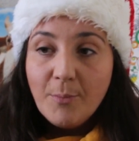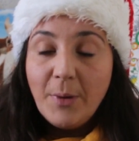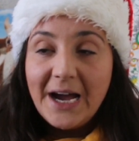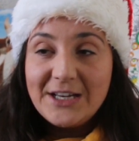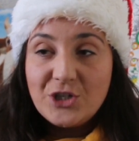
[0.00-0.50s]

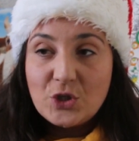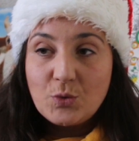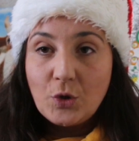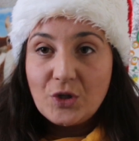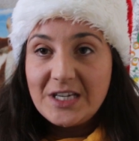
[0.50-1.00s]
but I
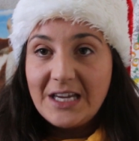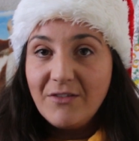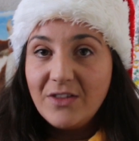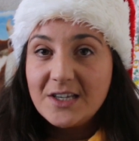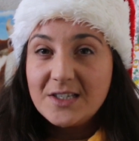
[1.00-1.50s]
just want to
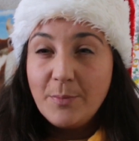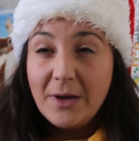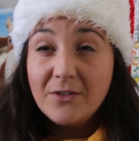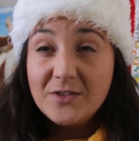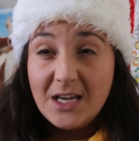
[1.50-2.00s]
give this a
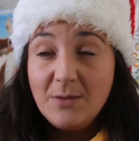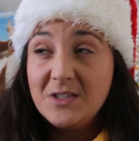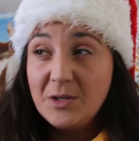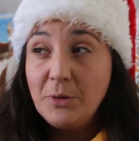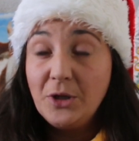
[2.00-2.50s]
bit of time
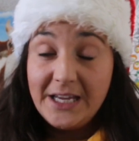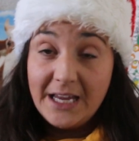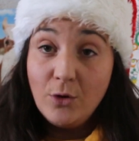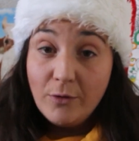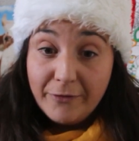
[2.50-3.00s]
to
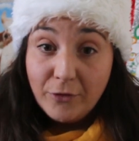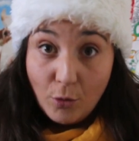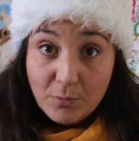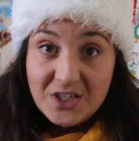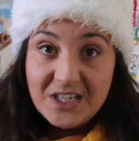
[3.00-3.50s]
play out
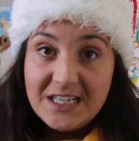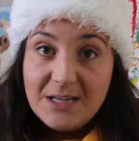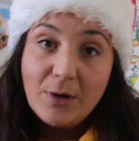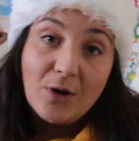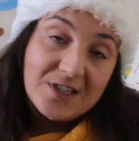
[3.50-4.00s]
from today
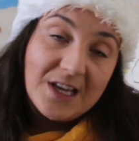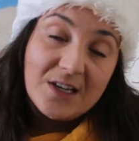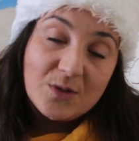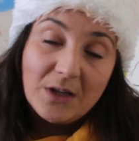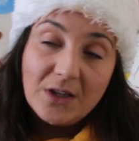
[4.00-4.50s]
because that
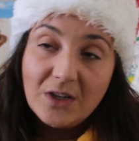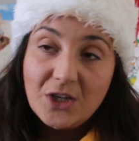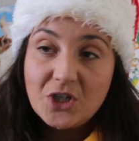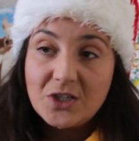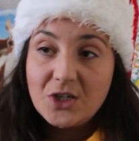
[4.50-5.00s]
is when the
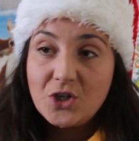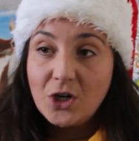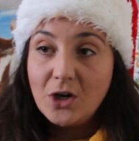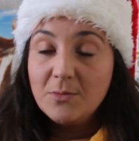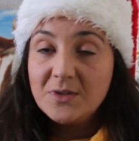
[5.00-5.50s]

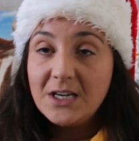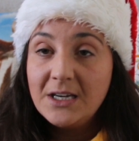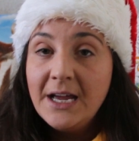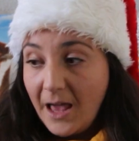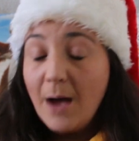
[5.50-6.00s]
legislation comes in.